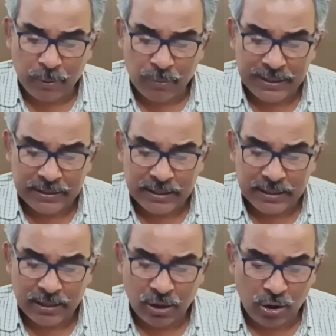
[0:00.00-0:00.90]

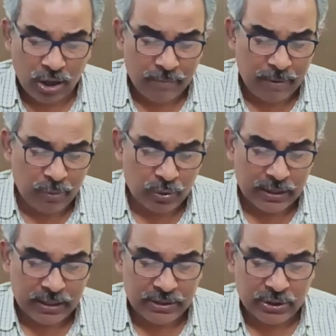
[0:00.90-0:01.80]
provinces long before
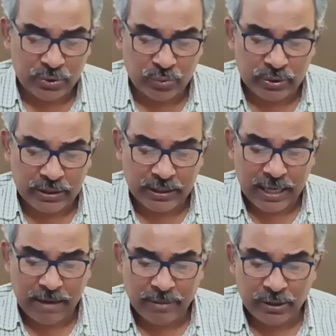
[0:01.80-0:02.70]
the Constitution
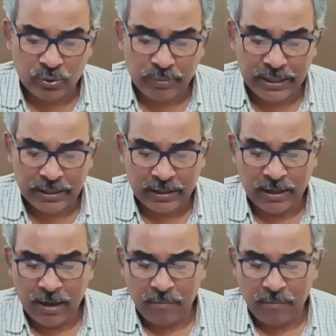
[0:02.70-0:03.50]
came into being,